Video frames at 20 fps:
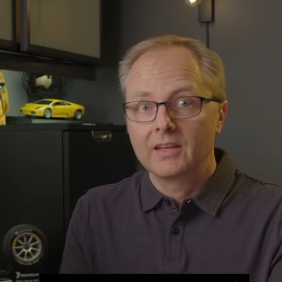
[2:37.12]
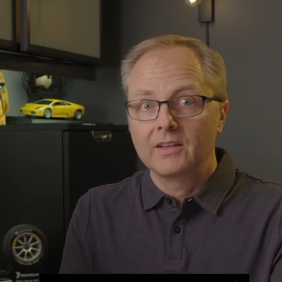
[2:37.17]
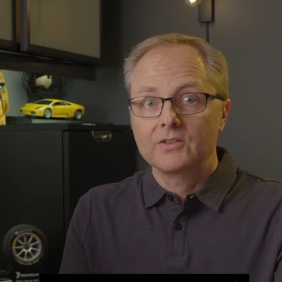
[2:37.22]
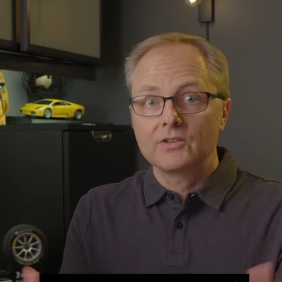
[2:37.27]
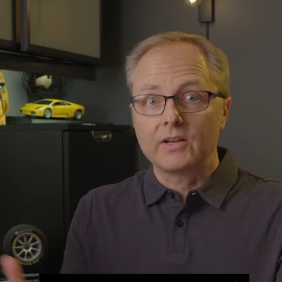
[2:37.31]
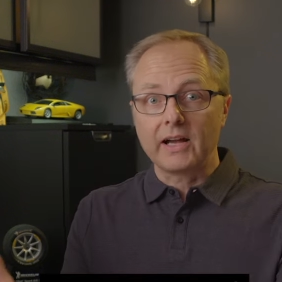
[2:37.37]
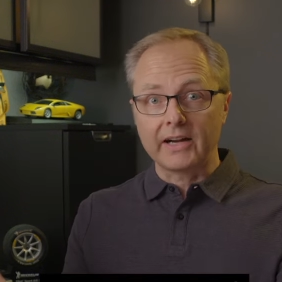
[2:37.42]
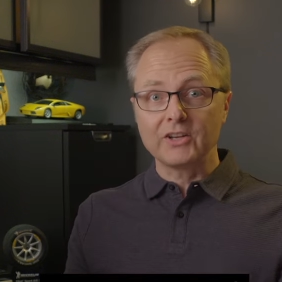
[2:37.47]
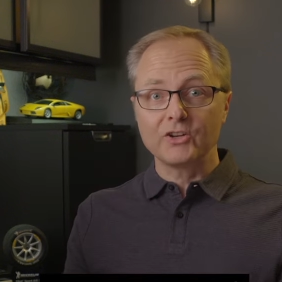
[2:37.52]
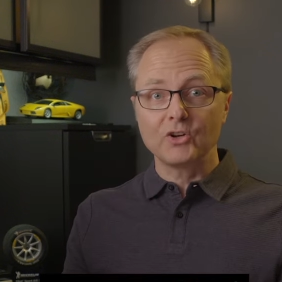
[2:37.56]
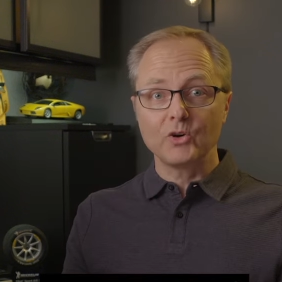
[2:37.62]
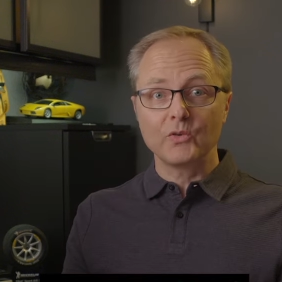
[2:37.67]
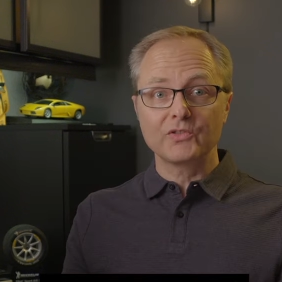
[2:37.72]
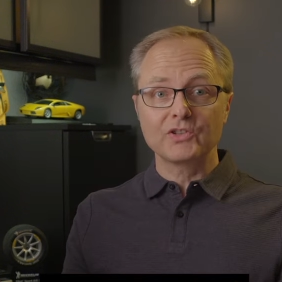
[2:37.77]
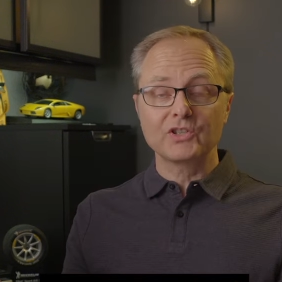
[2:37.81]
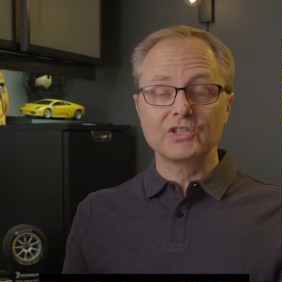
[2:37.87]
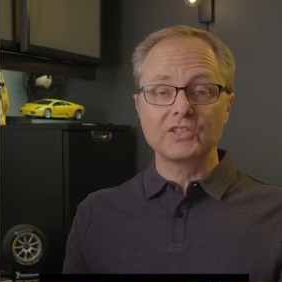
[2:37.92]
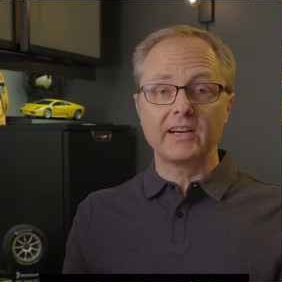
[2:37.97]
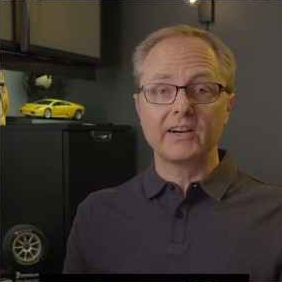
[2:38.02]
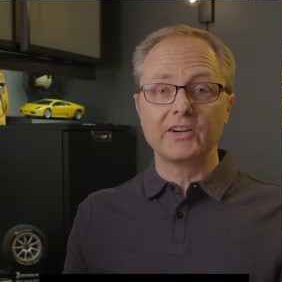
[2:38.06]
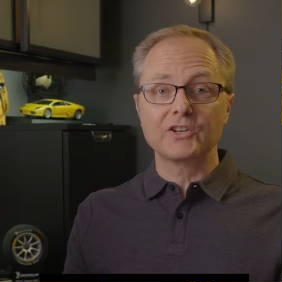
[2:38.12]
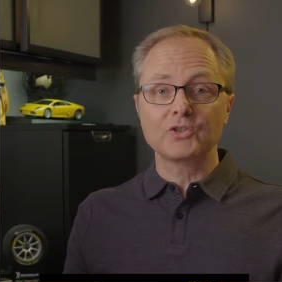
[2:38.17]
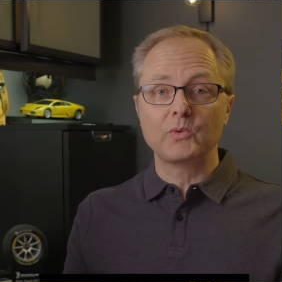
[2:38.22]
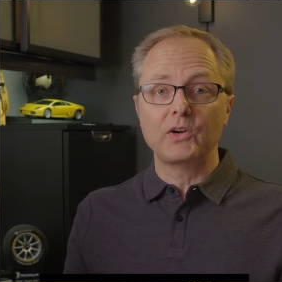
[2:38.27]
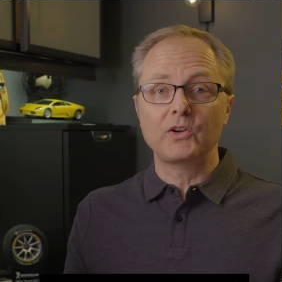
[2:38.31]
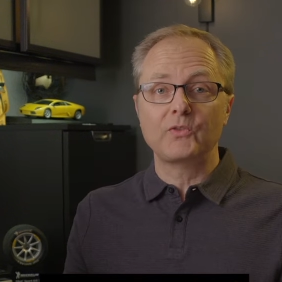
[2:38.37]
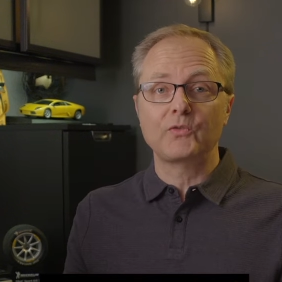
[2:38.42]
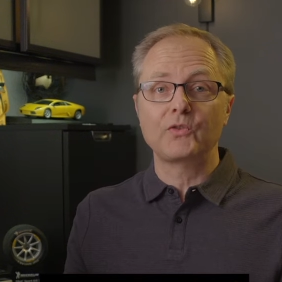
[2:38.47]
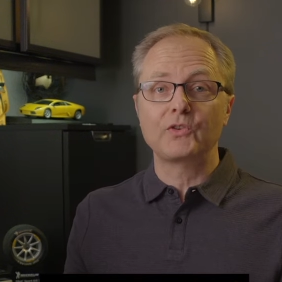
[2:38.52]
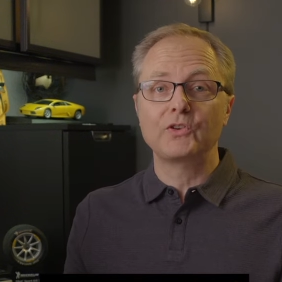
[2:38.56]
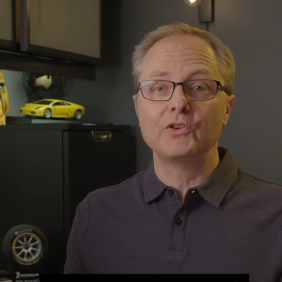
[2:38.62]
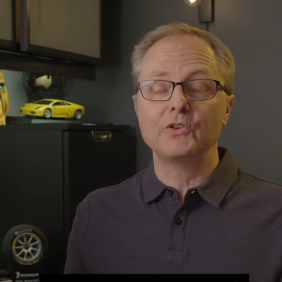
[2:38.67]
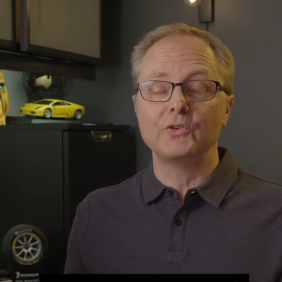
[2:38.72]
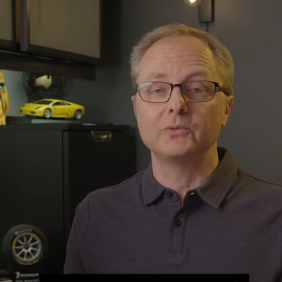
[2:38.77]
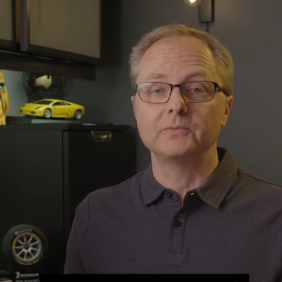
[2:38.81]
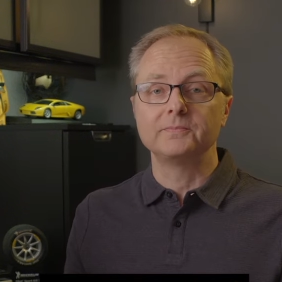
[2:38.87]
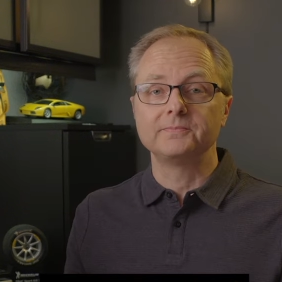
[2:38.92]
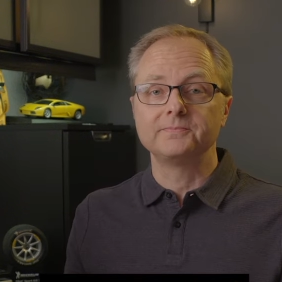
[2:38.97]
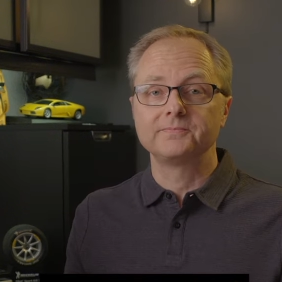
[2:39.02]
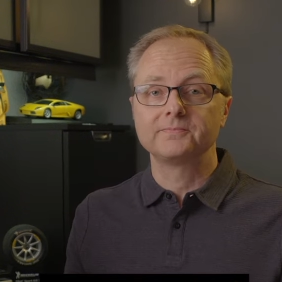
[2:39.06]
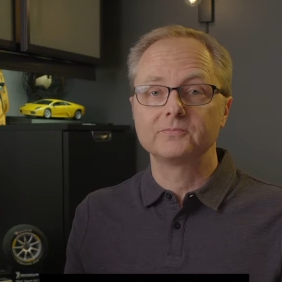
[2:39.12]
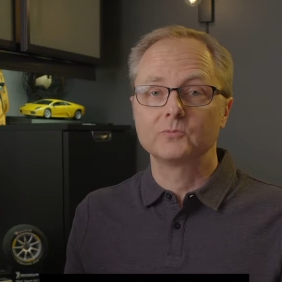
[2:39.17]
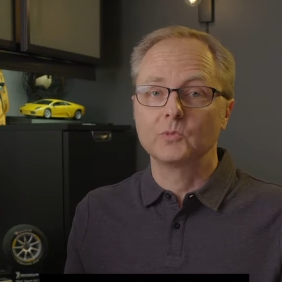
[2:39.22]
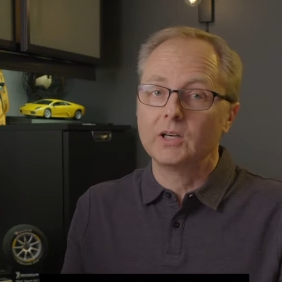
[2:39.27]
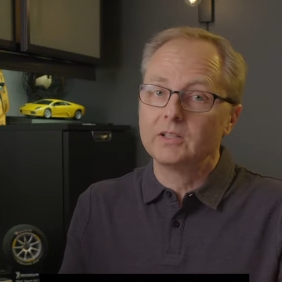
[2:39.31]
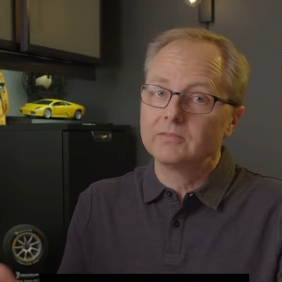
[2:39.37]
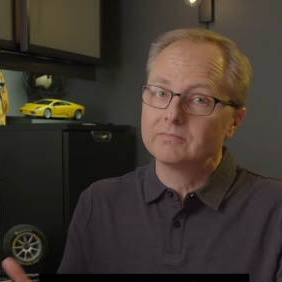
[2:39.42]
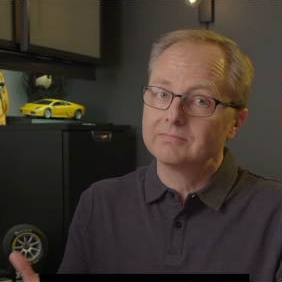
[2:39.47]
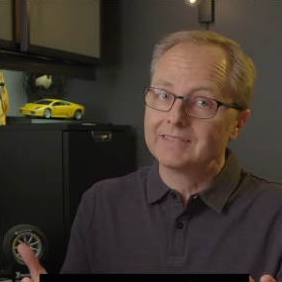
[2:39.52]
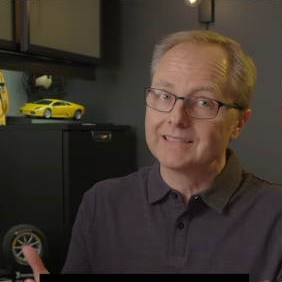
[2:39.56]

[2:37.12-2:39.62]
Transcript: So how do you know if this tire is right for you? Well,